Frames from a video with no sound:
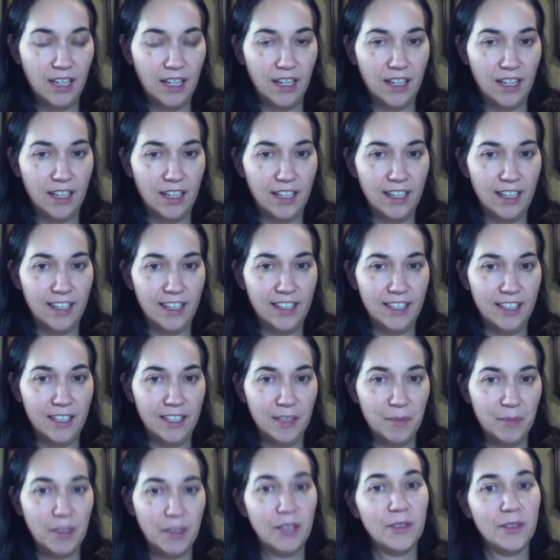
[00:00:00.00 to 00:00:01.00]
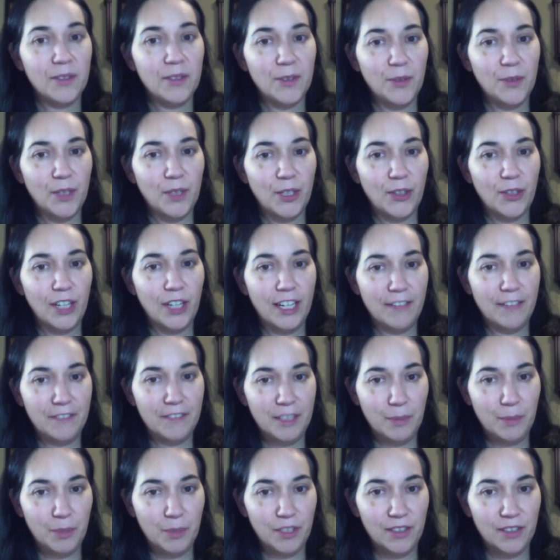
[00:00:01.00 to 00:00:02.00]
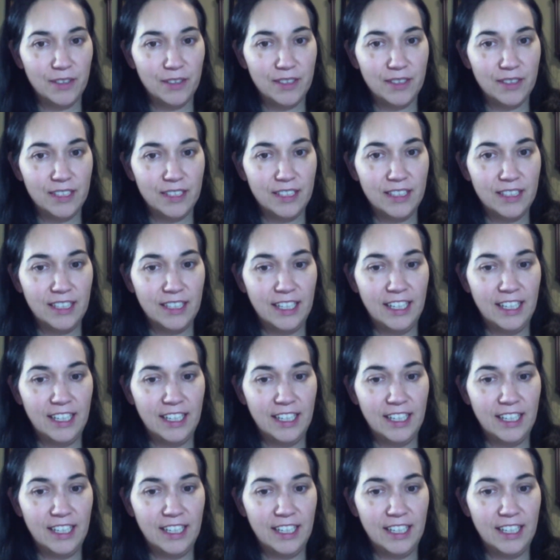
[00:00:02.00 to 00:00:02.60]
I am also a crafty person,